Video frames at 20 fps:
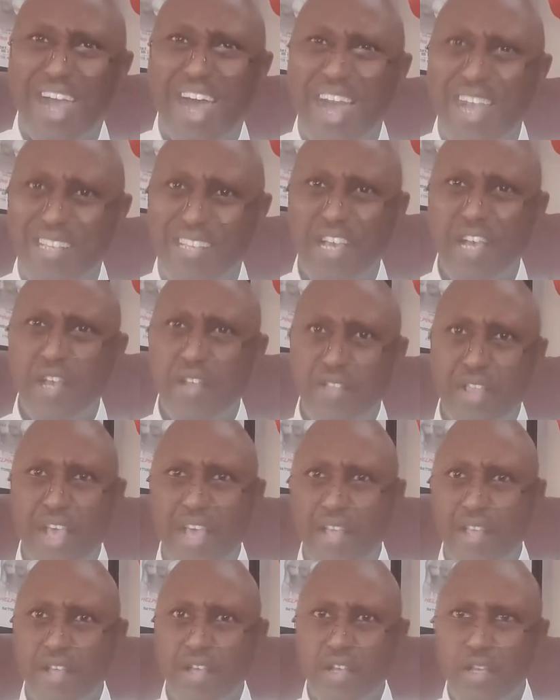guys
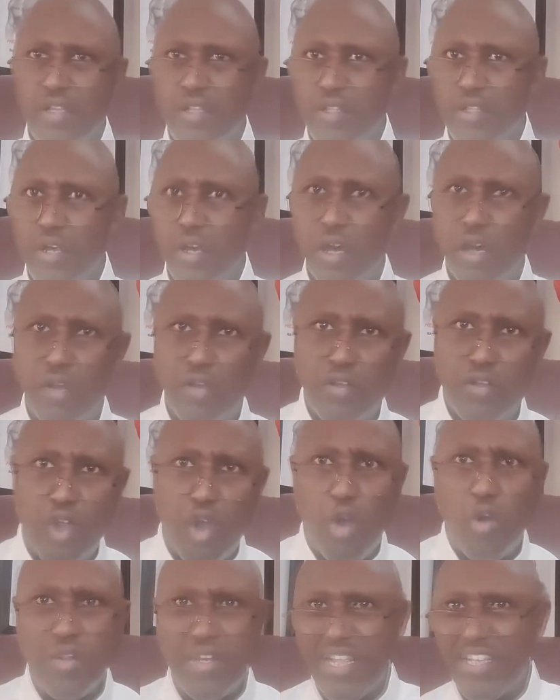that uh,
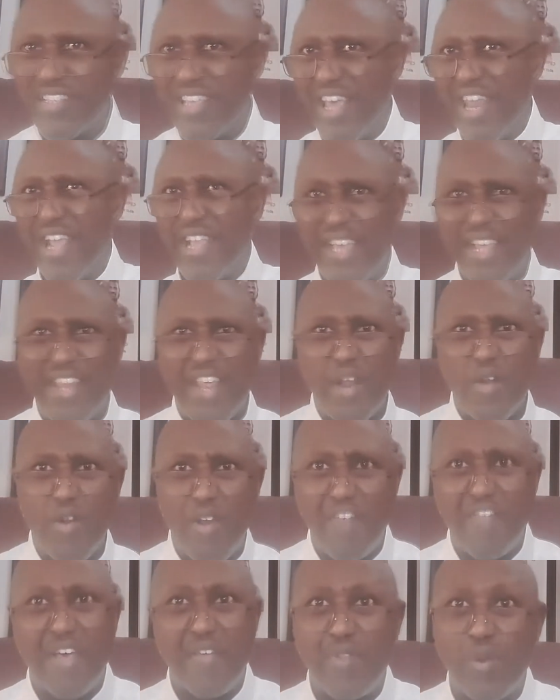goals, they say they they
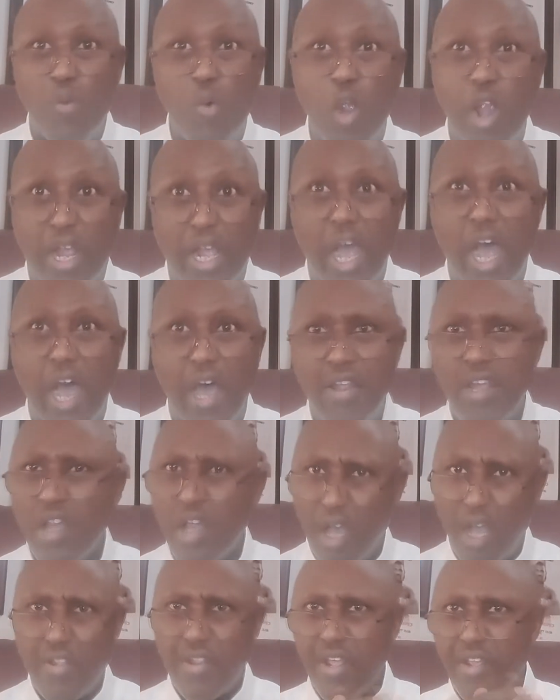don't have to work hard.
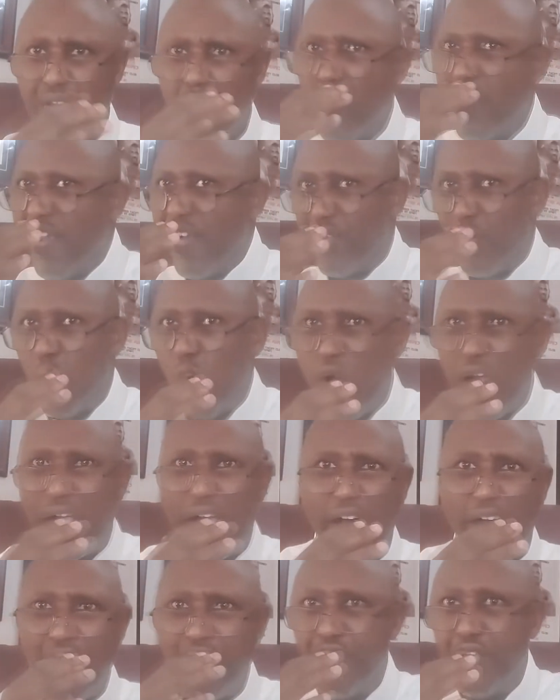Uh, they don't have to
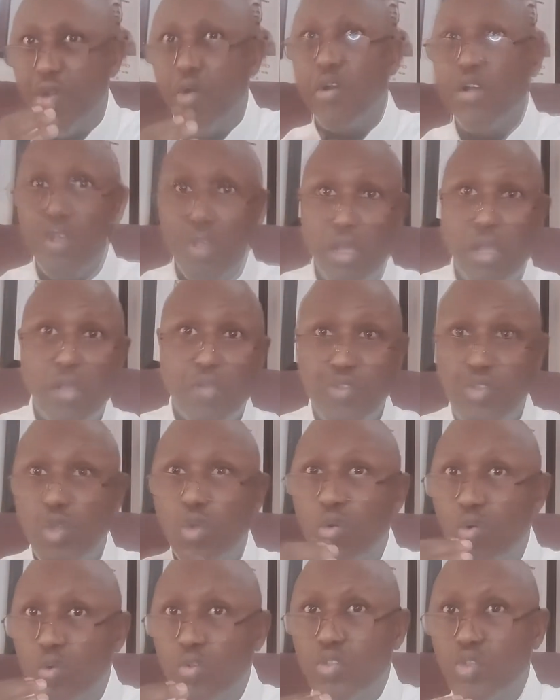work hard to do
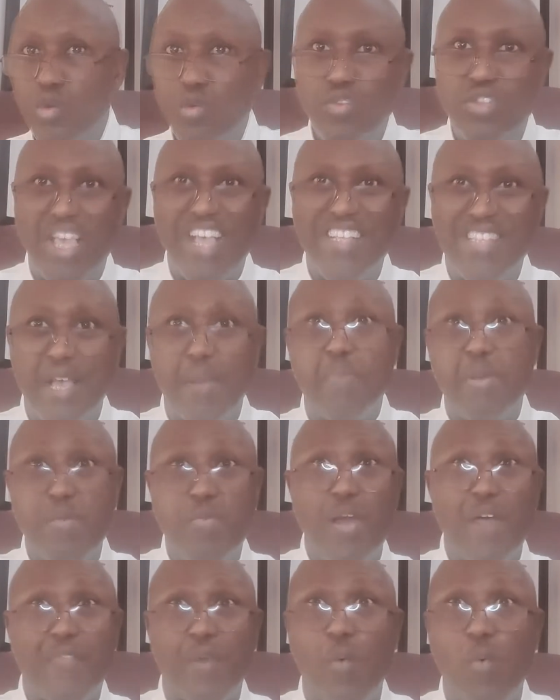do do things that
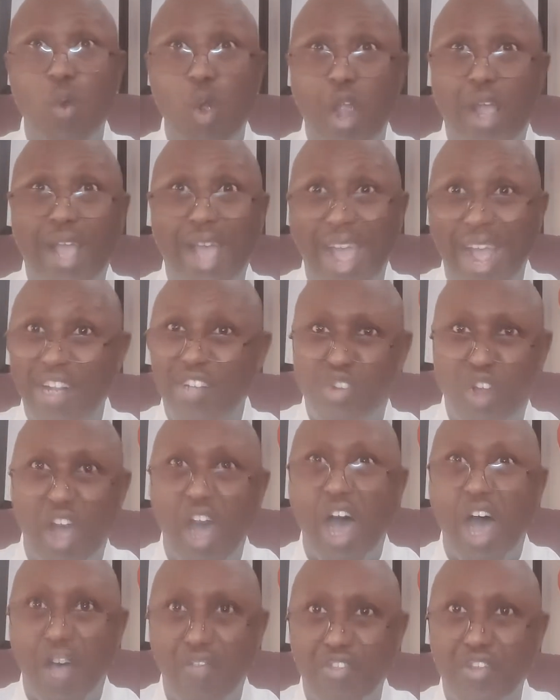people have to work extra
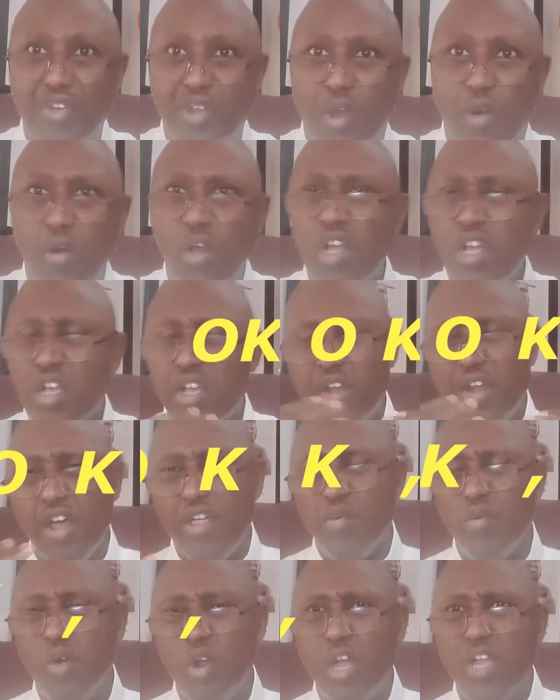hard to do. In
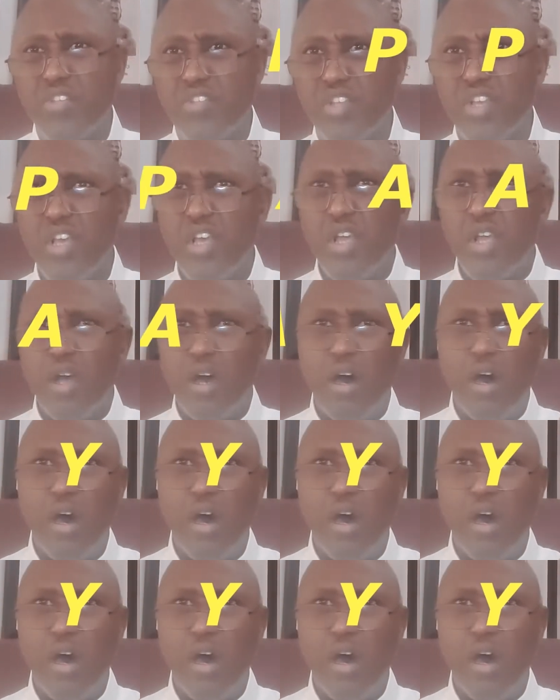other words, uh,